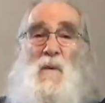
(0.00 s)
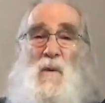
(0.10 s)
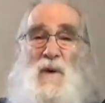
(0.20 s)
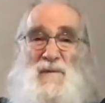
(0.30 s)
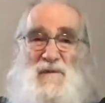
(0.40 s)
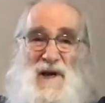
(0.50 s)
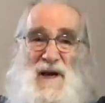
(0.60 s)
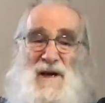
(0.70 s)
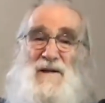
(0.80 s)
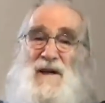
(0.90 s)
what I'm
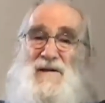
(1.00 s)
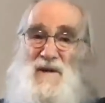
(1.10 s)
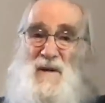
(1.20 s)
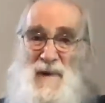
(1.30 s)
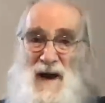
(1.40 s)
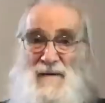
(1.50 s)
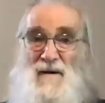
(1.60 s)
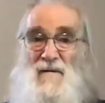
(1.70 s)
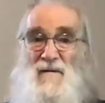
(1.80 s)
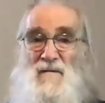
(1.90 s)
saying is that's the
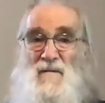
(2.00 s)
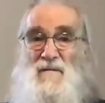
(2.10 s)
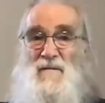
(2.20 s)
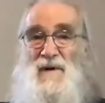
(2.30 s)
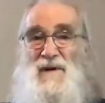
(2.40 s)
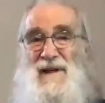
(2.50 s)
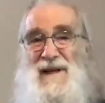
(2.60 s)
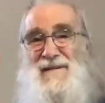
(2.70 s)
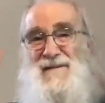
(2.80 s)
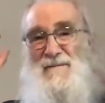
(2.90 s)
background. But
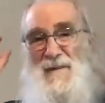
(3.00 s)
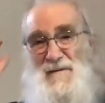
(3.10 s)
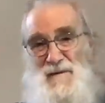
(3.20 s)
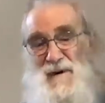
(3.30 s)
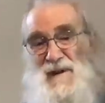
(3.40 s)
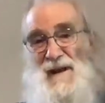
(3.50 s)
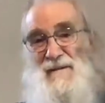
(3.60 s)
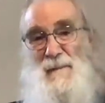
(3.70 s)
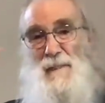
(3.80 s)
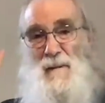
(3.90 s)
even before
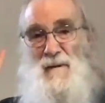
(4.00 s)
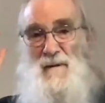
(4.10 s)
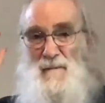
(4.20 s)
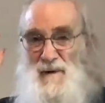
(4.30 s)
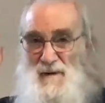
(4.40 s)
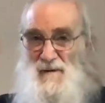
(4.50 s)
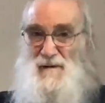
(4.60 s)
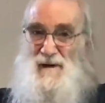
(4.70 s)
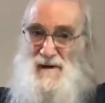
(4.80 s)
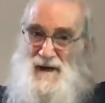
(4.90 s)
that, Bill
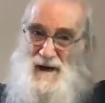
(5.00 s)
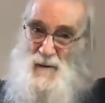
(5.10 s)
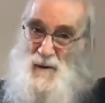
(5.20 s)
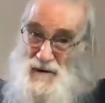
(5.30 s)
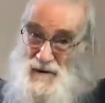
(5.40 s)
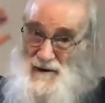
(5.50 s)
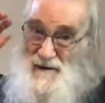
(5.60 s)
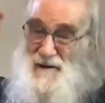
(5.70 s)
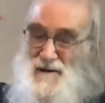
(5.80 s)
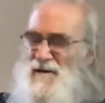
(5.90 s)
and I worked on
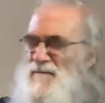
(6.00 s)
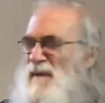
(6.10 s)
this